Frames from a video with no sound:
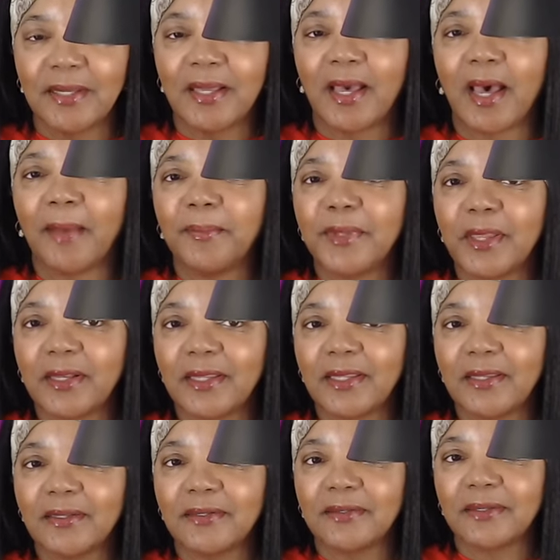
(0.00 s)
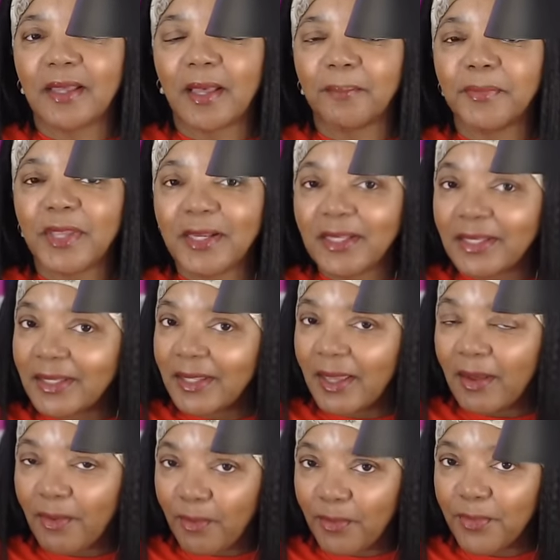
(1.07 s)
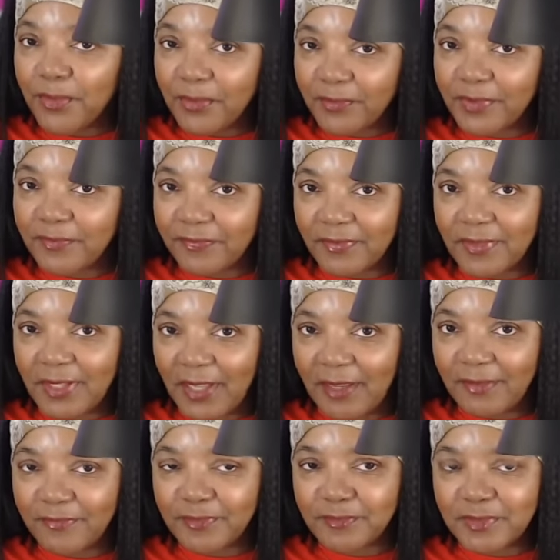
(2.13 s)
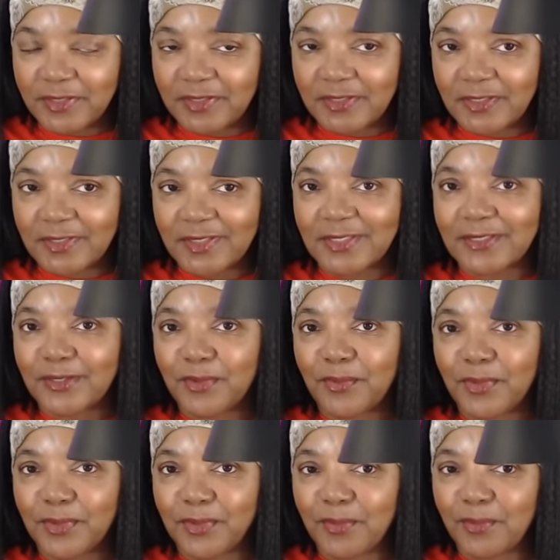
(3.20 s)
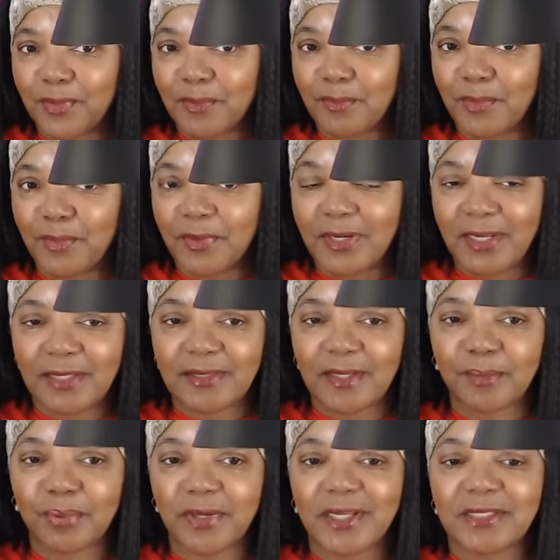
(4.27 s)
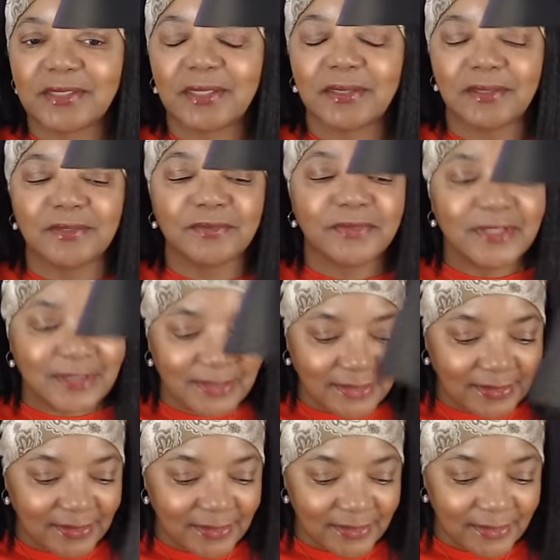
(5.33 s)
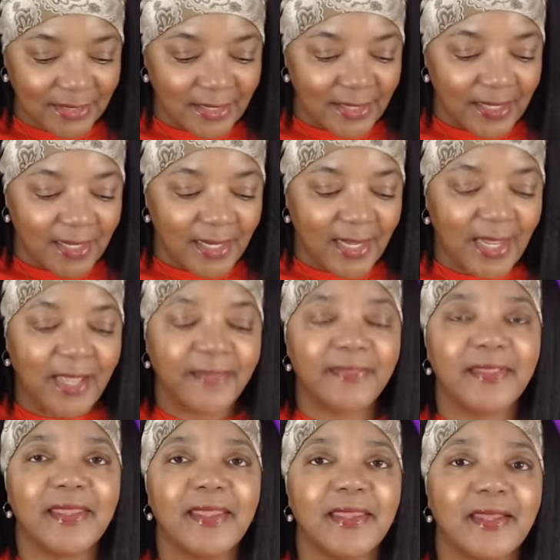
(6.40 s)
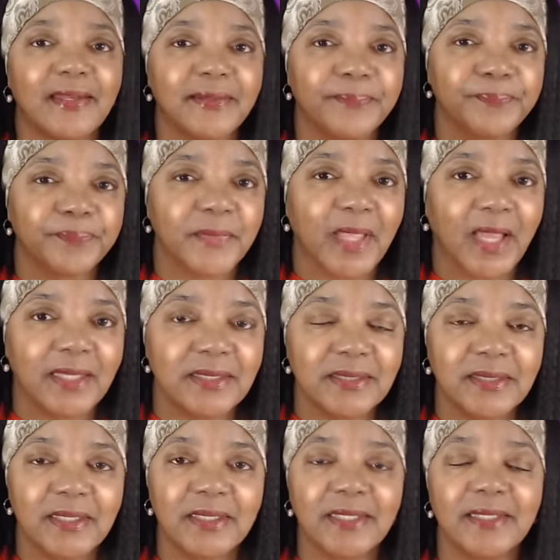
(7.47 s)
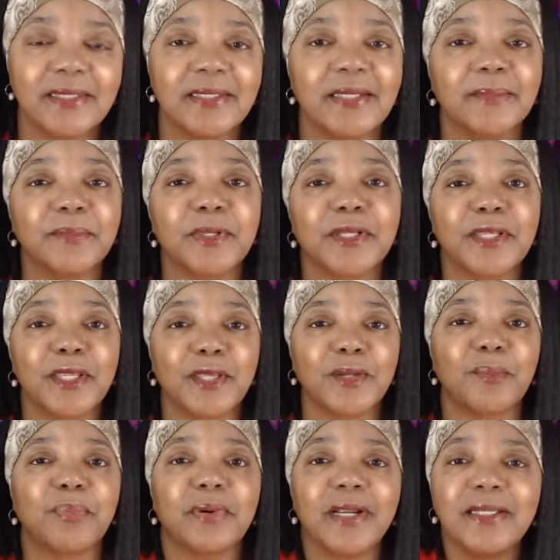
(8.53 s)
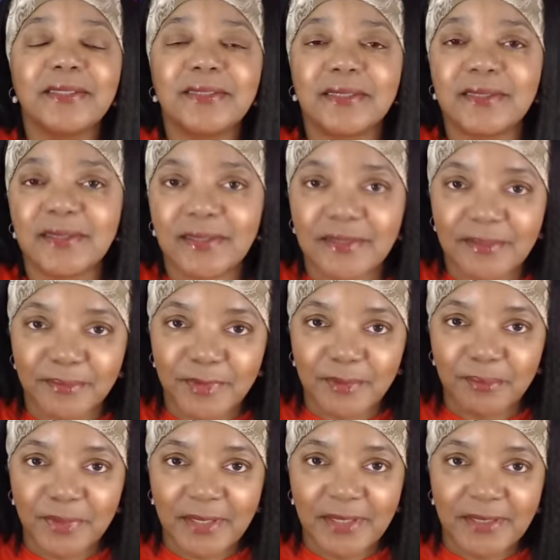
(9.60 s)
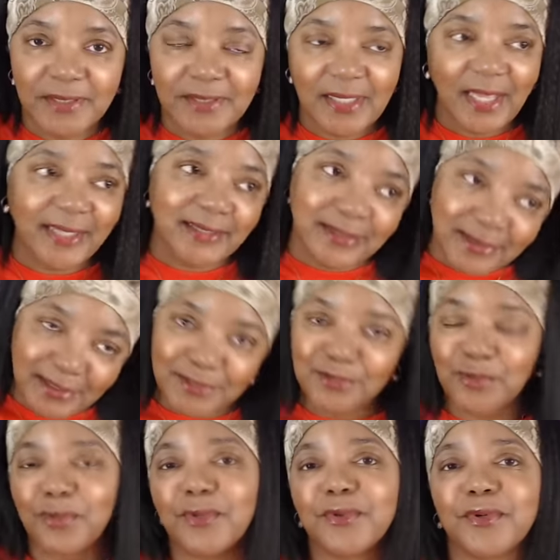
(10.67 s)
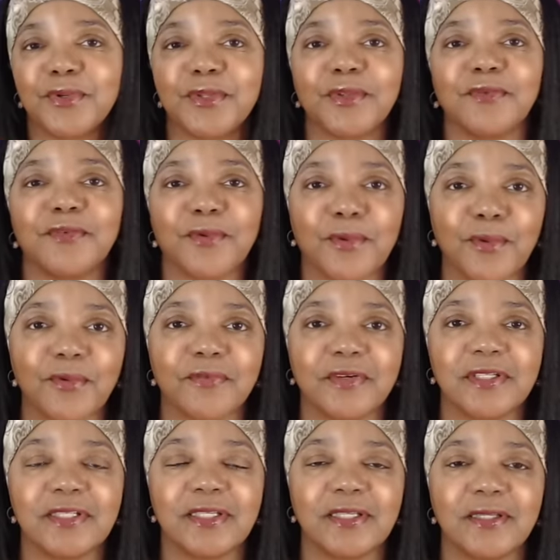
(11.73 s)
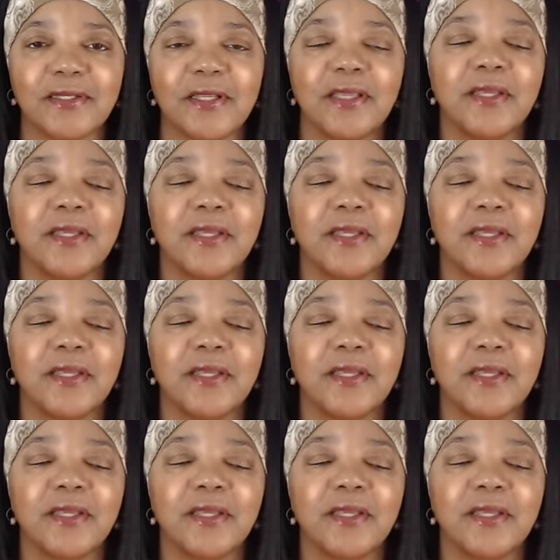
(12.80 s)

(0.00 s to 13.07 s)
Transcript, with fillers: I'm going to get an I'm going to order it for the 856 cuz I wanted one more and at that price I couldn't resist." And then I said, and then I'm going to get a price adjustment because I just ordered it for over 10.